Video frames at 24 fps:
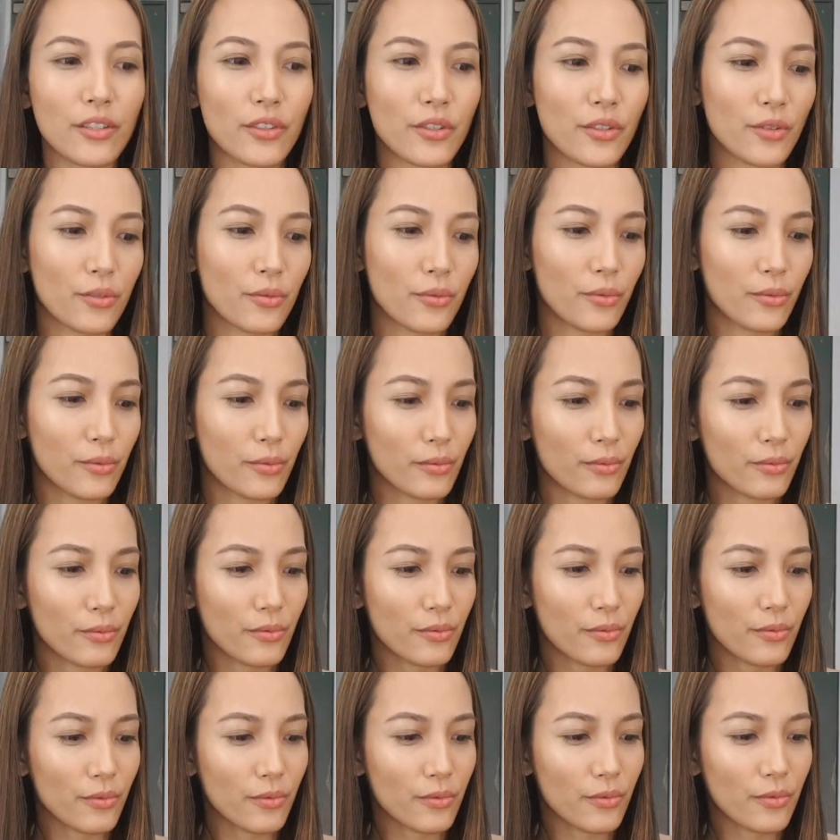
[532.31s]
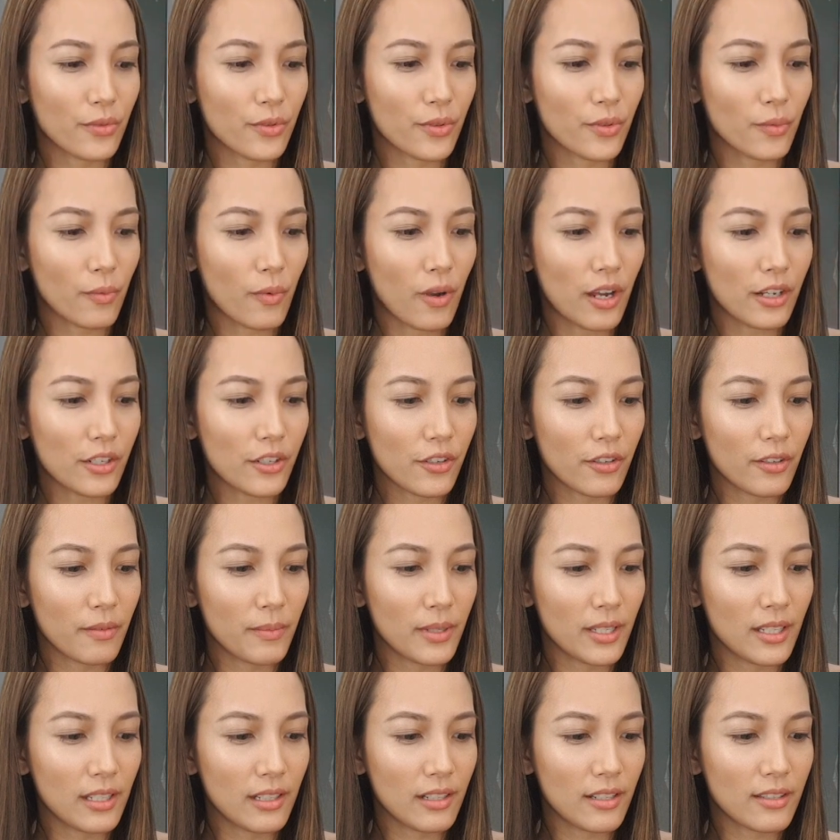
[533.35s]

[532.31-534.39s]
to swatch them in.